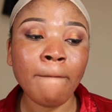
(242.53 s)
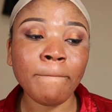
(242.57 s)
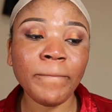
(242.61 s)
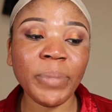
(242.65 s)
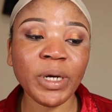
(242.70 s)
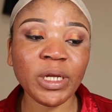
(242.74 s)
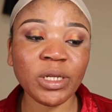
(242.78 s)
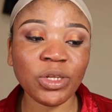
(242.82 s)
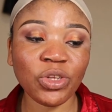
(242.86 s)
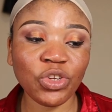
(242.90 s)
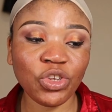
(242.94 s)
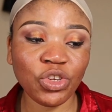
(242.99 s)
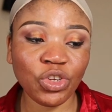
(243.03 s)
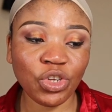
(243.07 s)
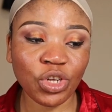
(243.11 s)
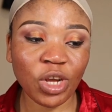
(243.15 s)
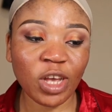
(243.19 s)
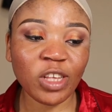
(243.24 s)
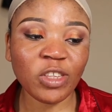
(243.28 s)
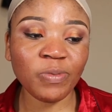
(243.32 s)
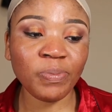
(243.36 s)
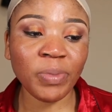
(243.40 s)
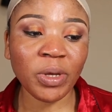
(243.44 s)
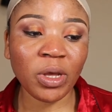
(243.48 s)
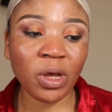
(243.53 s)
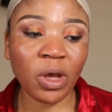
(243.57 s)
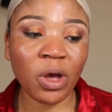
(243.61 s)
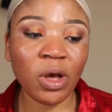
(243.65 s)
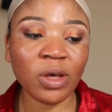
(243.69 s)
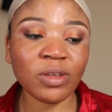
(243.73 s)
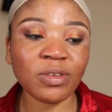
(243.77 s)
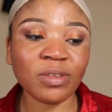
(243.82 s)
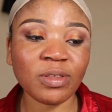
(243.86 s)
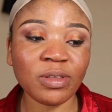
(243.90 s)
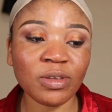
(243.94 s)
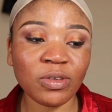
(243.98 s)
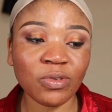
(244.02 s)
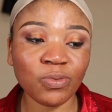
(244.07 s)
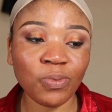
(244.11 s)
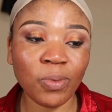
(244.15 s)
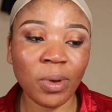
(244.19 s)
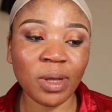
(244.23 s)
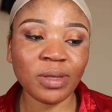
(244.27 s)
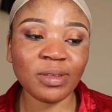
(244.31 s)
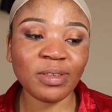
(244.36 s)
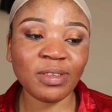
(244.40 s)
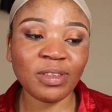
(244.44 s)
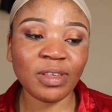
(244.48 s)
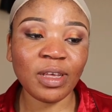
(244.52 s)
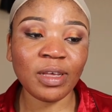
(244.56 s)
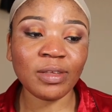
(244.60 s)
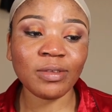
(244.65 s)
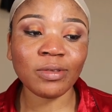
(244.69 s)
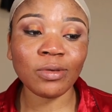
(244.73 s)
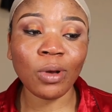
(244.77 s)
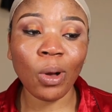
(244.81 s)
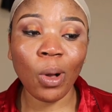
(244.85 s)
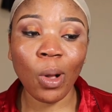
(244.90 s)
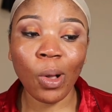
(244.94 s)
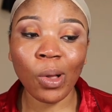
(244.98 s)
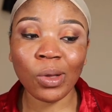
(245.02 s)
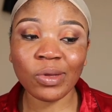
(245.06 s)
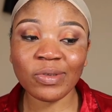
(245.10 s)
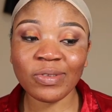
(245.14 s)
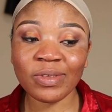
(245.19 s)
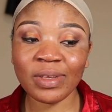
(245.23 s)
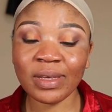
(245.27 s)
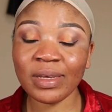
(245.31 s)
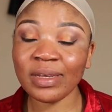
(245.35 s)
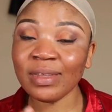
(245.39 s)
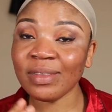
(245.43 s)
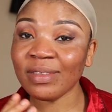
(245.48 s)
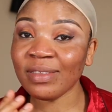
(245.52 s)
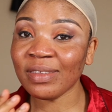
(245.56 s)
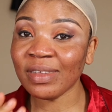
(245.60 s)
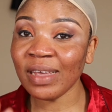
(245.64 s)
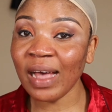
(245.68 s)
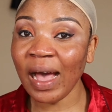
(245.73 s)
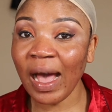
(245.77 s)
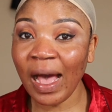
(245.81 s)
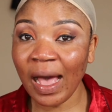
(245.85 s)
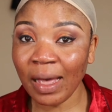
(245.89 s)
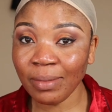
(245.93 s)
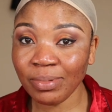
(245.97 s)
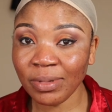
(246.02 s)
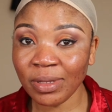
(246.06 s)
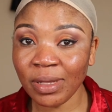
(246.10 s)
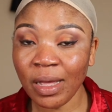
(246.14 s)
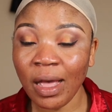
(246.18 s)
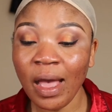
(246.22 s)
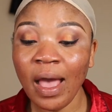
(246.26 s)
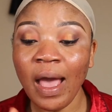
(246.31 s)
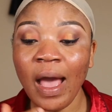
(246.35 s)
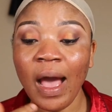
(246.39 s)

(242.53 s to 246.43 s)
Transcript: but just because this one says all skin types,